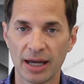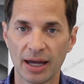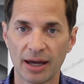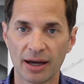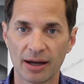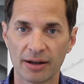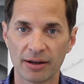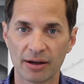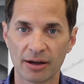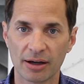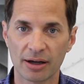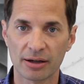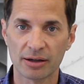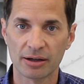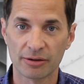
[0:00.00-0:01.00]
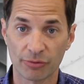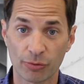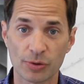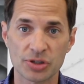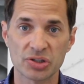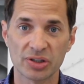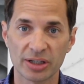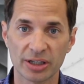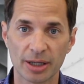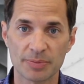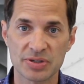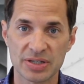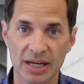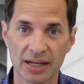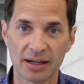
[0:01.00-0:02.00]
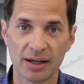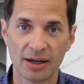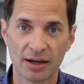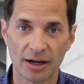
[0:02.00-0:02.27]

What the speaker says: and unfortunately upset